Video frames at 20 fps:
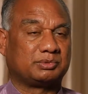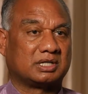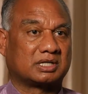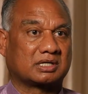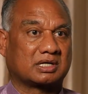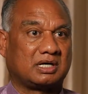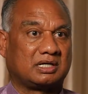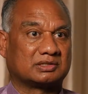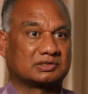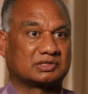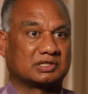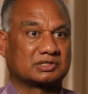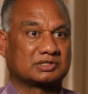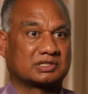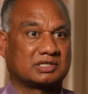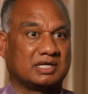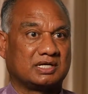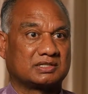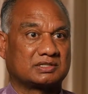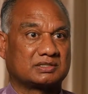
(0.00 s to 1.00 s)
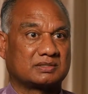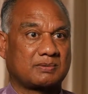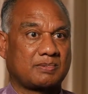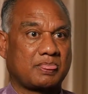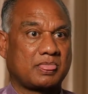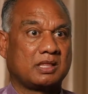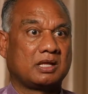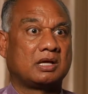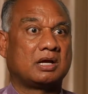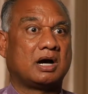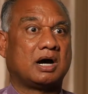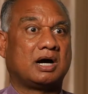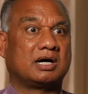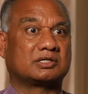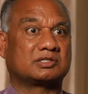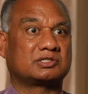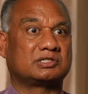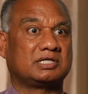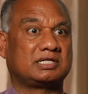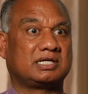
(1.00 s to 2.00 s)
their consciousness are
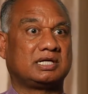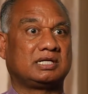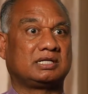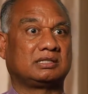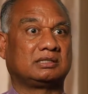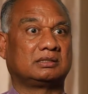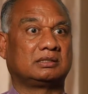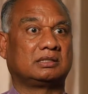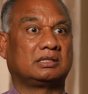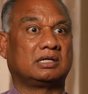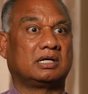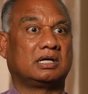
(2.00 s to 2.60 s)
sitting